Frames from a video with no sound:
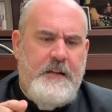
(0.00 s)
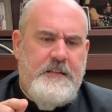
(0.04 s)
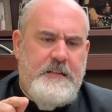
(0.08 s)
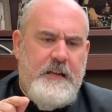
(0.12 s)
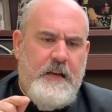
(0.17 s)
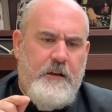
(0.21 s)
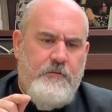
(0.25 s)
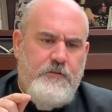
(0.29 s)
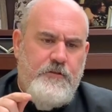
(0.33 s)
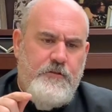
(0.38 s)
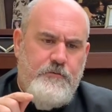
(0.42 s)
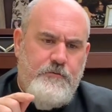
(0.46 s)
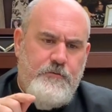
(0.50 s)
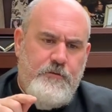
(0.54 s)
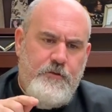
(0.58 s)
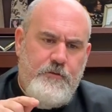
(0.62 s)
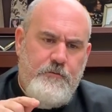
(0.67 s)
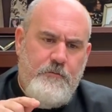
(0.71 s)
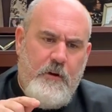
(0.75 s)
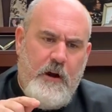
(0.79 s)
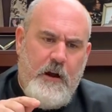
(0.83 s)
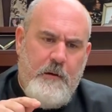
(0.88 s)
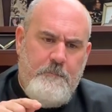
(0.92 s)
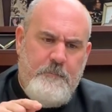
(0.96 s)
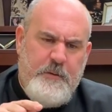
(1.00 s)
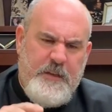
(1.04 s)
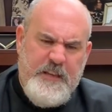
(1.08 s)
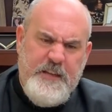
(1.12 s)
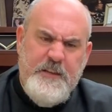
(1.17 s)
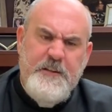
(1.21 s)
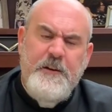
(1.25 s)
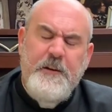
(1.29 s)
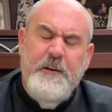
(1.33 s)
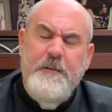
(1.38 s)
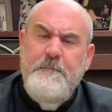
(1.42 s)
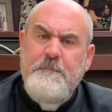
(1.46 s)
tell you, you are
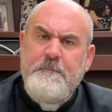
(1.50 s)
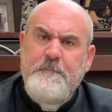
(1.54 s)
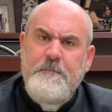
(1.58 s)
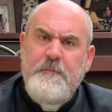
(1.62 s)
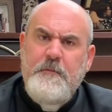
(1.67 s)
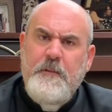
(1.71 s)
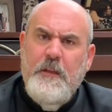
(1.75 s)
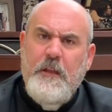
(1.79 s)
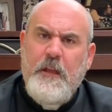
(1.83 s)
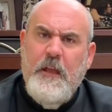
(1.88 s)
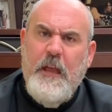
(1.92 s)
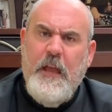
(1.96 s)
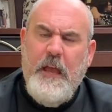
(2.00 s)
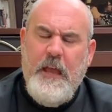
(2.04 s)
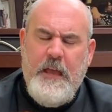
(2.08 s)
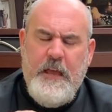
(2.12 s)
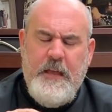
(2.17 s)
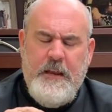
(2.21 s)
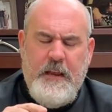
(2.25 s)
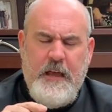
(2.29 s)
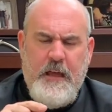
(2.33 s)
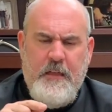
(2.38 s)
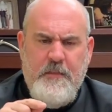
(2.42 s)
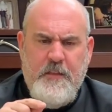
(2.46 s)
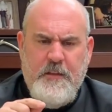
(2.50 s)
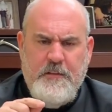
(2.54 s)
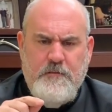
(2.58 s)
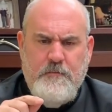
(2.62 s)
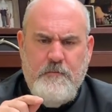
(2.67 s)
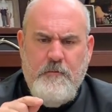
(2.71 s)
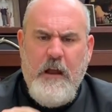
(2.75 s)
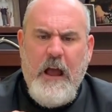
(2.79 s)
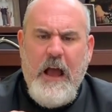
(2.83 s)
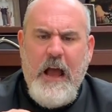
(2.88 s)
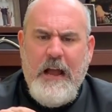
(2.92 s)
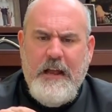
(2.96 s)
Peter and on this
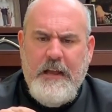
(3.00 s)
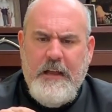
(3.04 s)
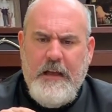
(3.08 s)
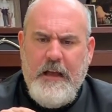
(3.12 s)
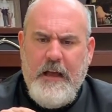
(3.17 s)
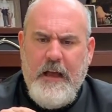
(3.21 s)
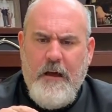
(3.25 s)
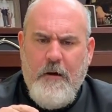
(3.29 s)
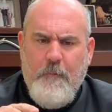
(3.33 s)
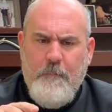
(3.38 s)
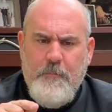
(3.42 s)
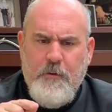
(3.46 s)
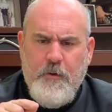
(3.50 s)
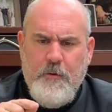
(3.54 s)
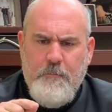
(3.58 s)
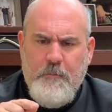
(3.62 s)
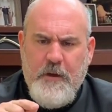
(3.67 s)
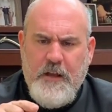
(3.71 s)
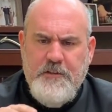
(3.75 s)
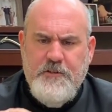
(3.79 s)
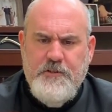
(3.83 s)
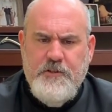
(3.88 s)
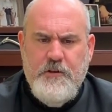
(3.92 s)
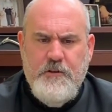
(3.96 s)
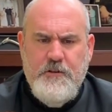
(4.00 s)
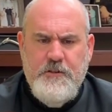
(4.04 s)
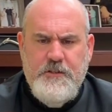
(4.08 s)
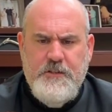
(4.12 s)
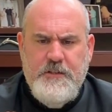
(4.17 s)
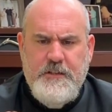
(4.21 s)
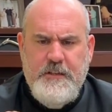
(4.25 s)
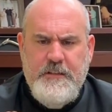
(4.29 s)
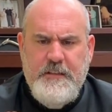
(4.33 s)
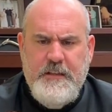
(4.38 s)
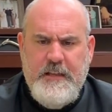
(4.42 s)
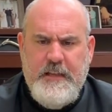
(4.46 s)
rock I'll build my
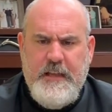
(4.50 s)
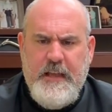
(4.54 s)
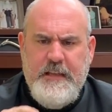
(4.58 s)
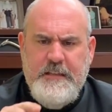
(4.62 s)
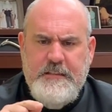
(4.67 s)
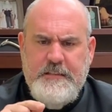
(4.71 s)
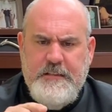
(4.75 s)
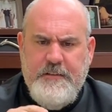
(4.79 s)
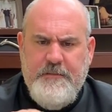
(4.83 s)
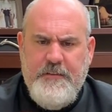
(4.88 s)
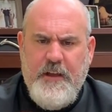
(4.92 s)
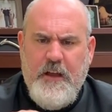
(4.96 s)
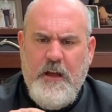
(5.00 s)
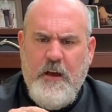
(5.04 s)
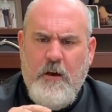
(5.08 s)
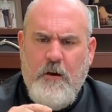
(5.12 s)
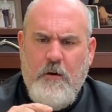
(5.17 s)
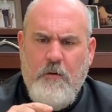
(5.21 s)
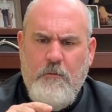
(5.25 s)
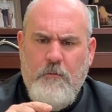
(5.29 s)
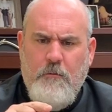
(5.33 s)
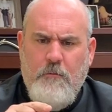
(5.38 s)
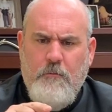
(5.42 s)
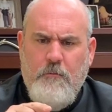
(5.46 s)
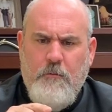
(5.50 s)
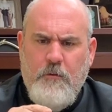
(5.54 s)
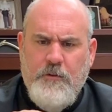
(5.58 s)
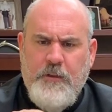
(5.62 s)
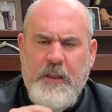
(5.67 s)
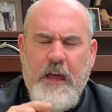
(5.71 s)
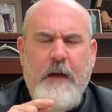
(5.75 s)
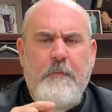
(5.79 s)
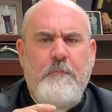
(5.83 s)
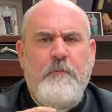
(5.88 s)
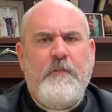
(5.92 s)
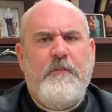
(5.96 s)
church, and the gates of hell will
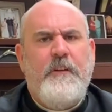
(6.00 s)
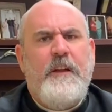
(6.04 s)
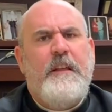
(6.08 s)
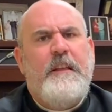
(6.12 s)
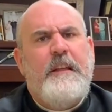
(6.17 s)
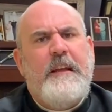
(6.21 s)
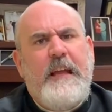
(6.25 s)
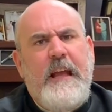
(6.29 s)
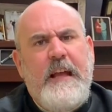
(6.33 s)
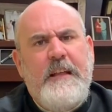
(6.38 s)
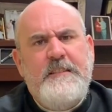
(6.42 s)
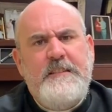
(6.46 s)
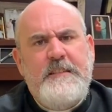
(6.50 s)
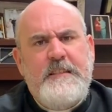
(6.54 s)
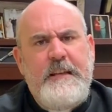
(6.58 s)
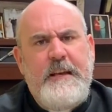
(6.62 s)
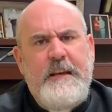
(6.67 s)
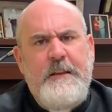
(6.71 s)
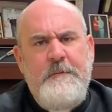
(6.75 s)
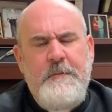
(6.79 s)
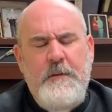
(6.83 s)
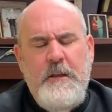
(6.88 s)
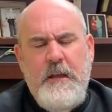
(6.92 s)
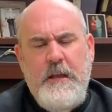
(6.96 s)
not prevail against it.